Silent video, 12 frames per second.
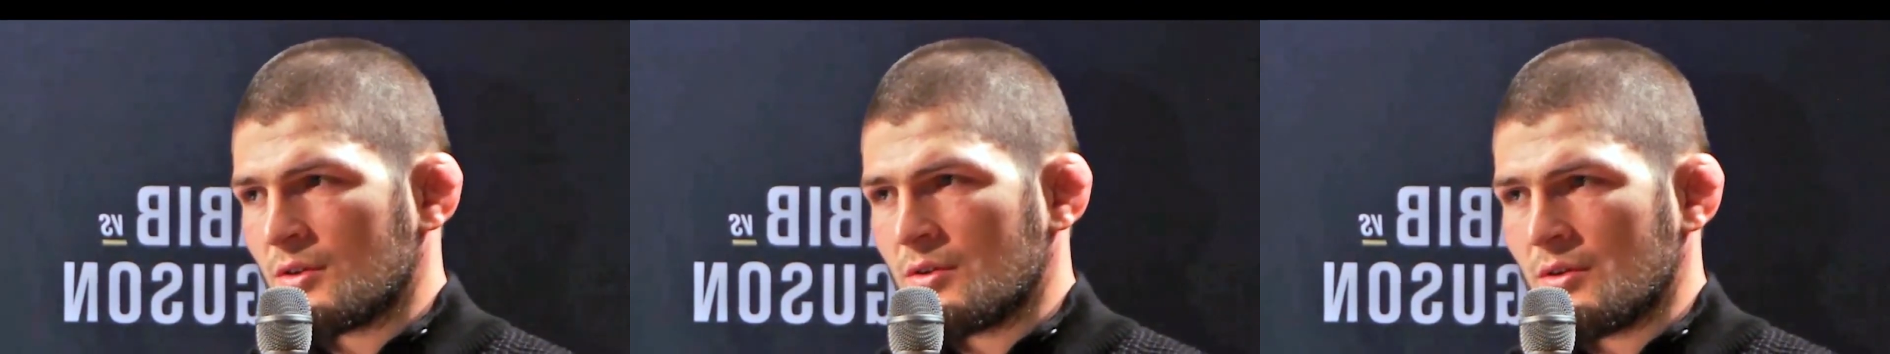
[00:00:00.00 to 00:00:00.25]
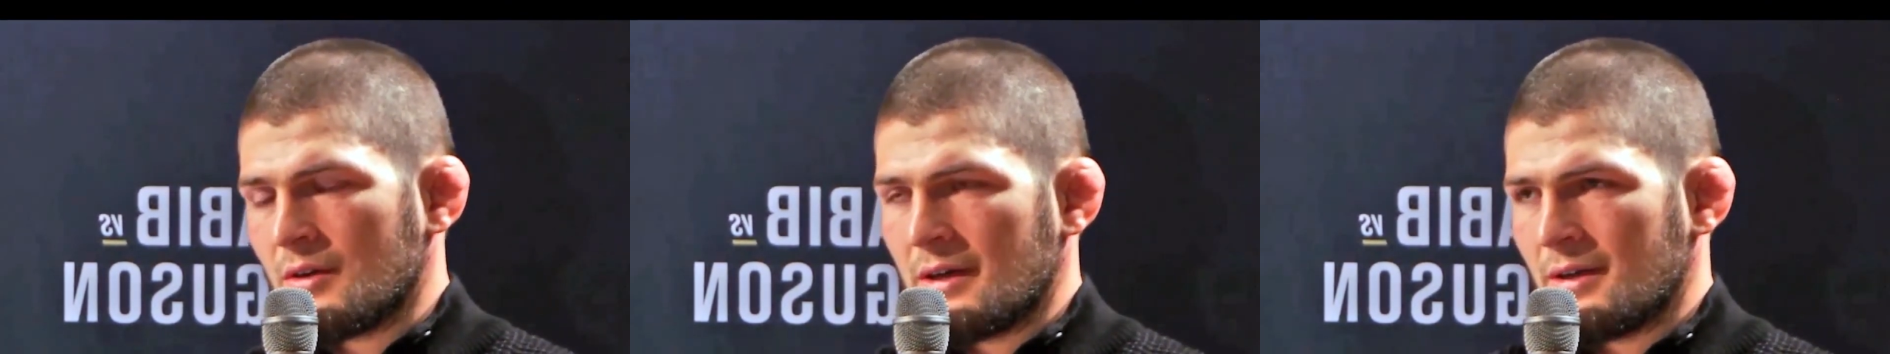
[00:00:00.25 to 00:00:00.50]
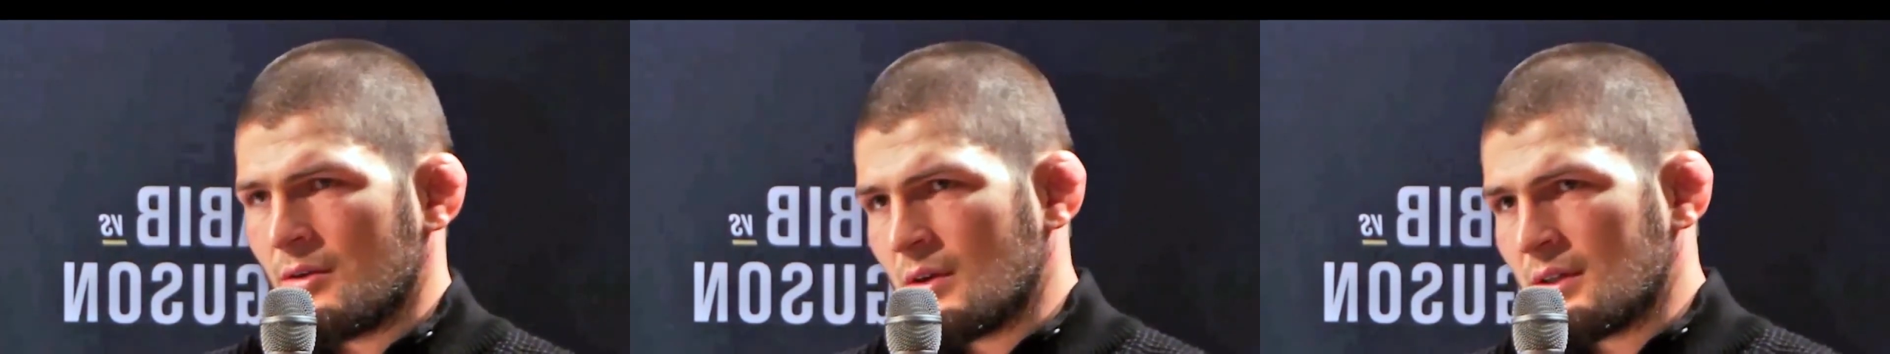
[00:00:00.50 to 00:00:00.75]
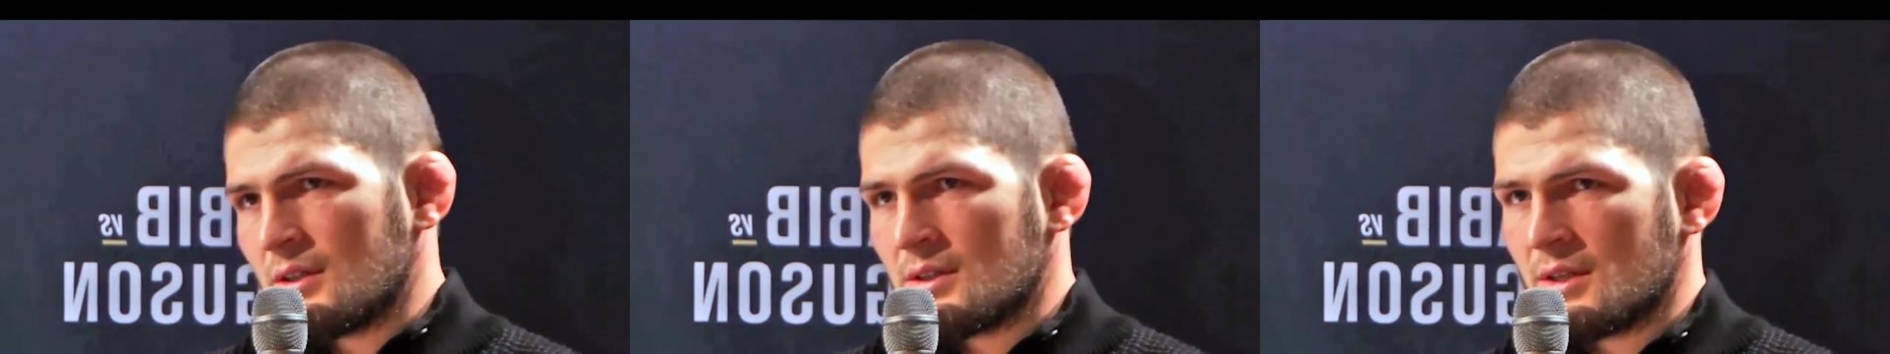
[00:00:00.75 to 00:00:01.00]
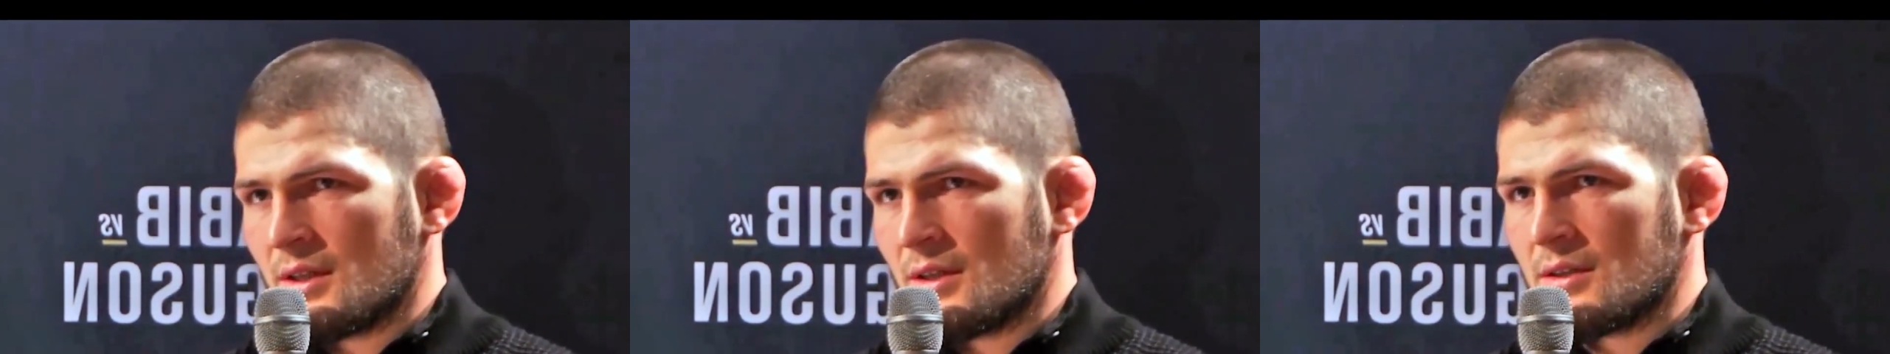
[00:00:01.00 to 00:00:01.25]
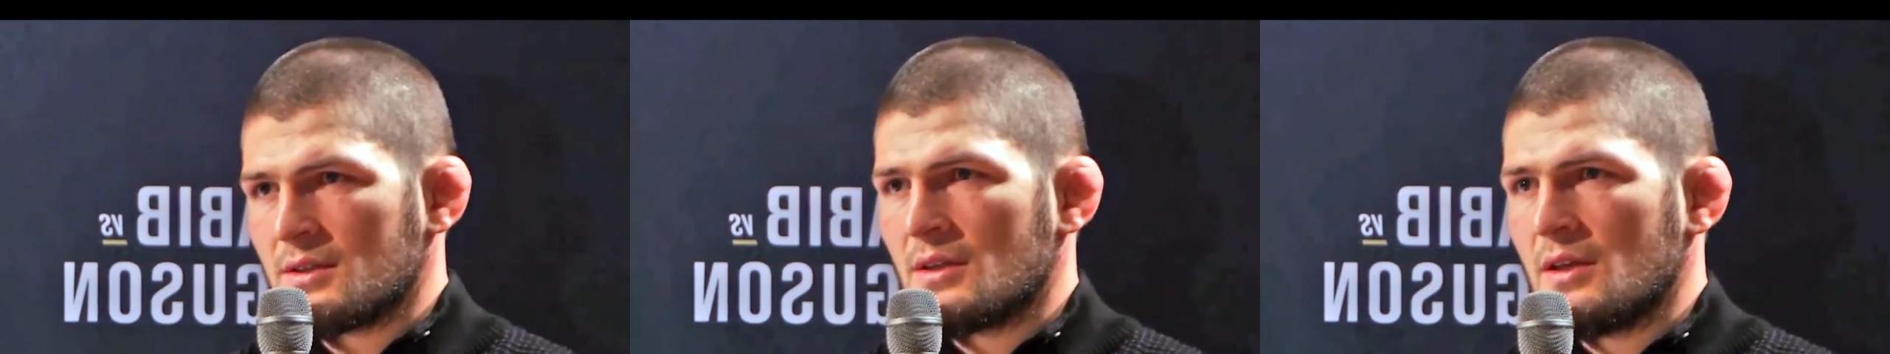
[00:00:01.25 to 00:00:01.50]
you know, I don't understand
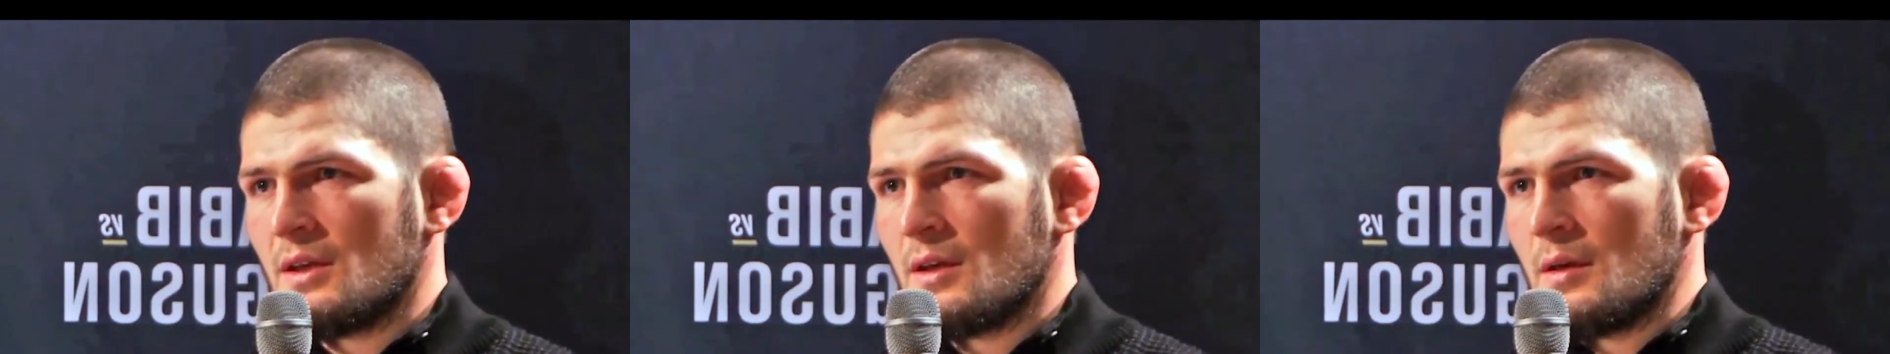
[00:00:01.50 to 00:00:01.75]
this.